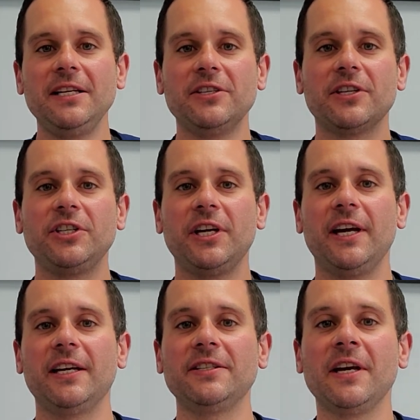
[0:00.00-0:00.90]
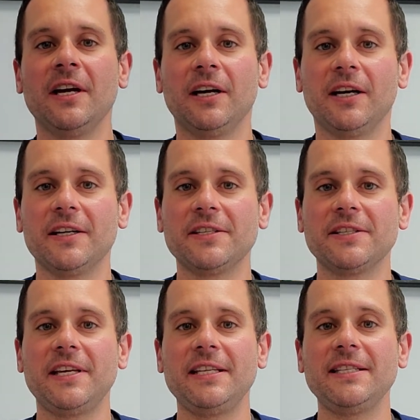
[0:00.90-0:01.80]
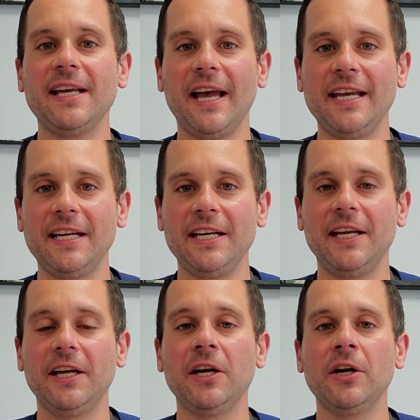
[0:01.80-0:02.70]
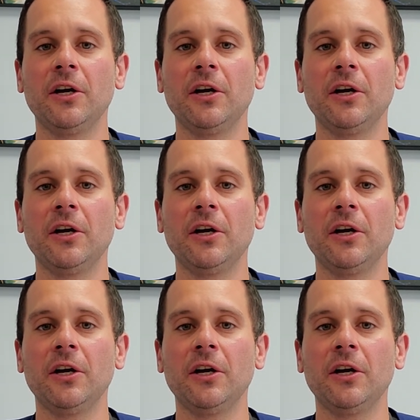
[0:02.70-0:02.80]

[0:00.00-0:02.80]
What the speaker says: such as skin tightening,